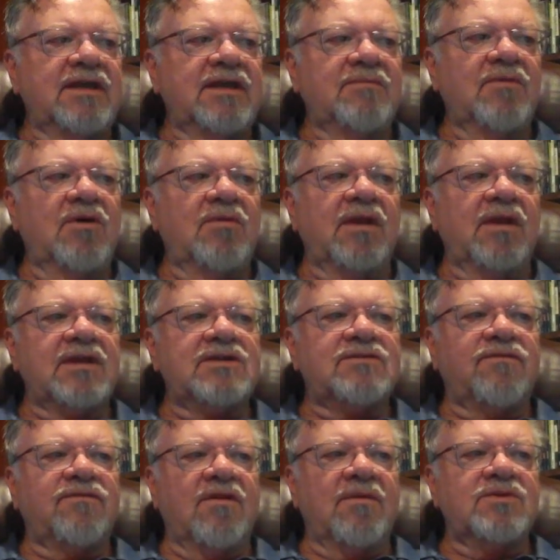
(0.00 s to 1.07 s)
He
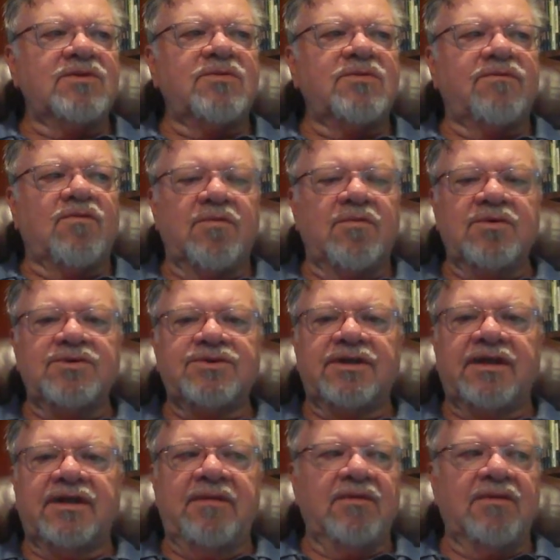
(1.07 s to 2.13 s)
mobilized farmers, reformers,
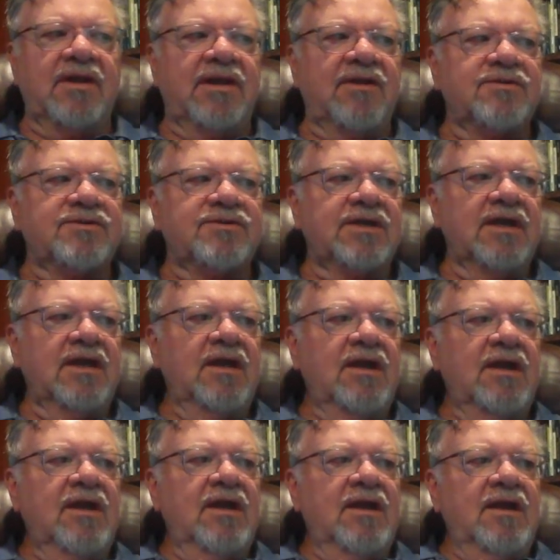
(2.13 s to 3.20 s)
and labor leaders.
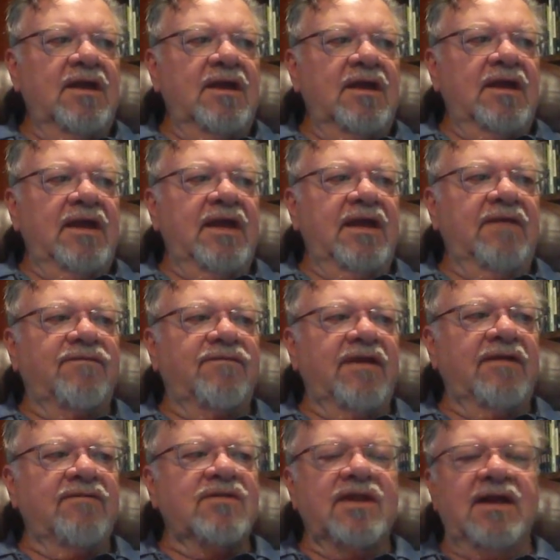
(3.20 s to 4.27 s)
He
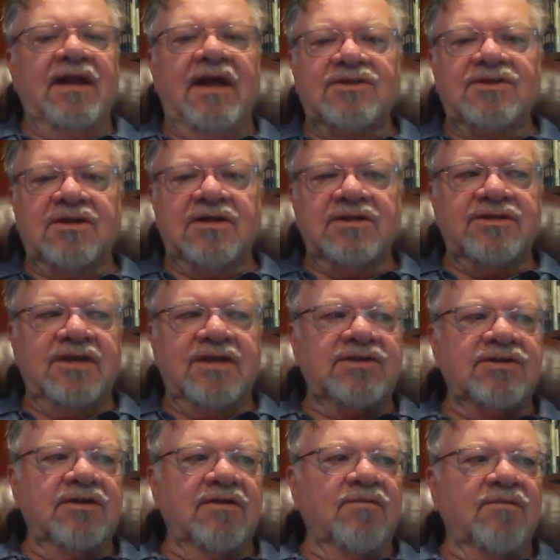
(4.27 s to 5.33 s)
favored the
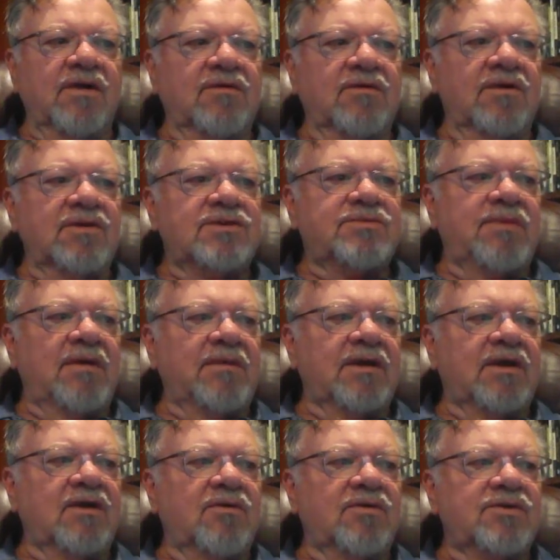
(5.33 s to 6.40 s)
nationalization of railroads,
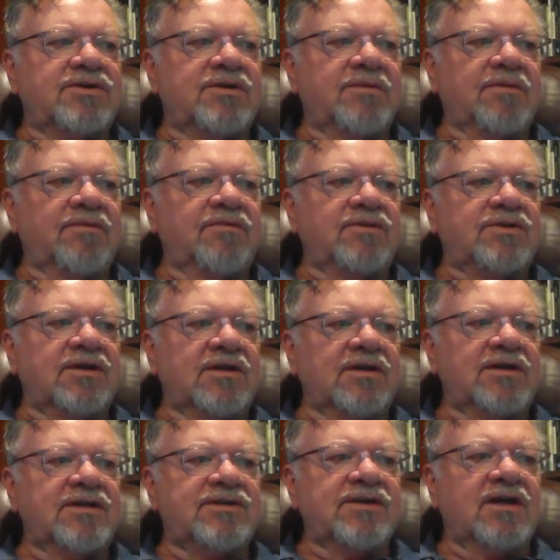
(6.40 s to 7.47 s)
public ownership of
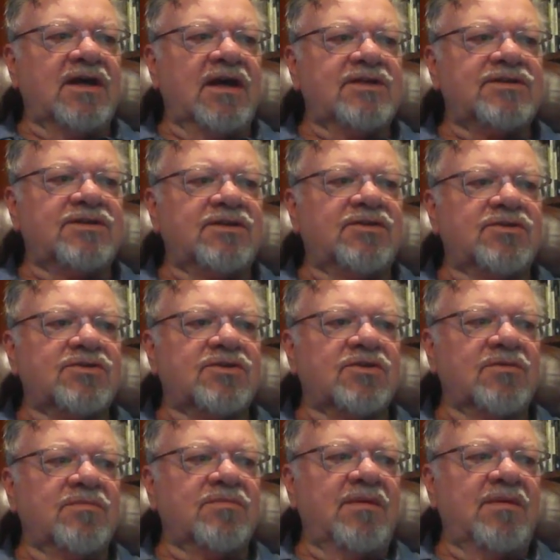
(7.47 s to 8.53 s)
utilities, and
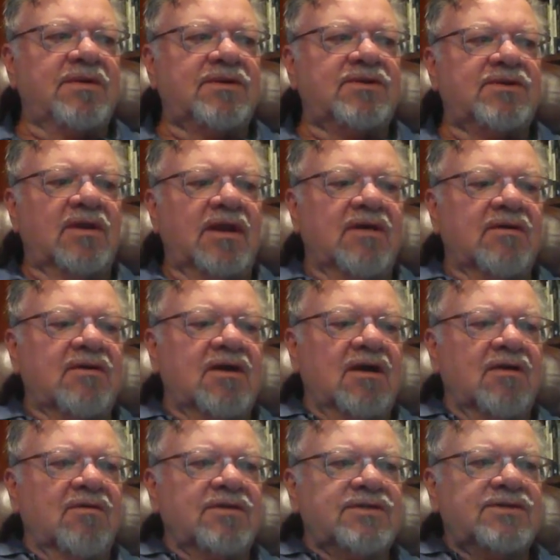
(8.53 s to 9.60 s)
constitutional amendment to allow
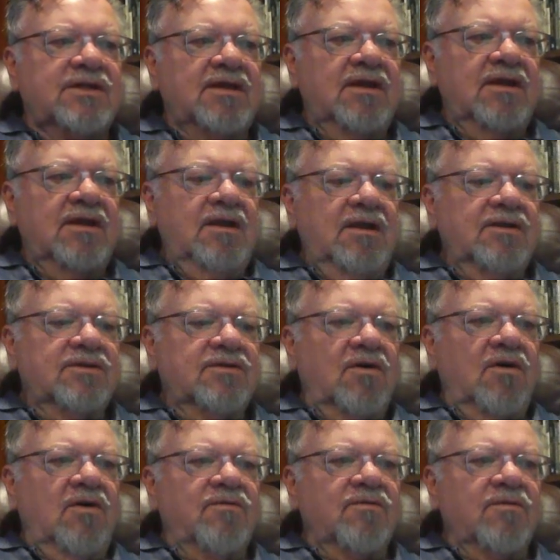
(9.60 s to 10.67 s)
Congress to
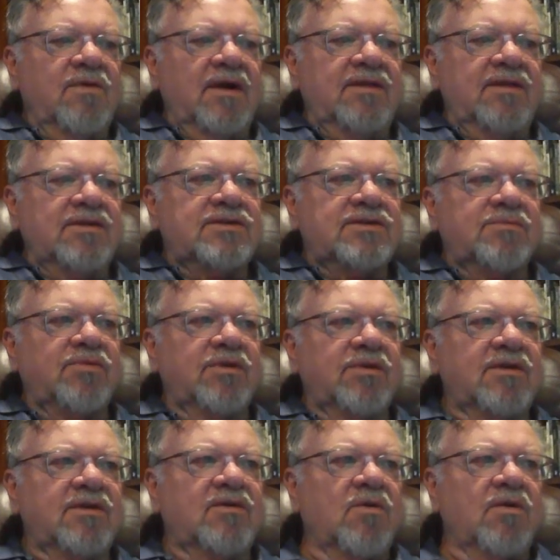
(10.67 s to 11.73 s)
override the
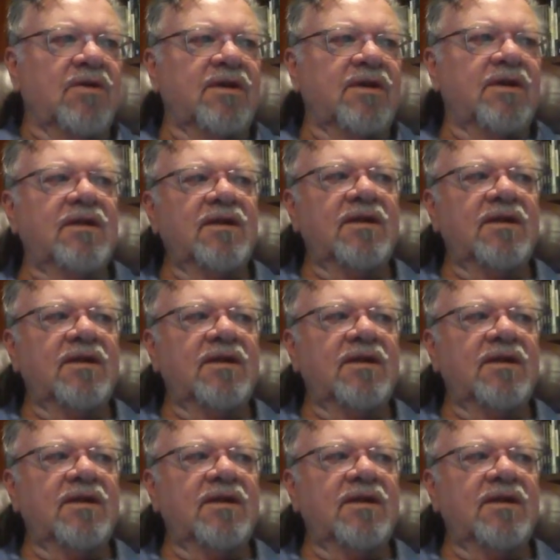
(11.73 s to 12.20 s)
Supreme Court.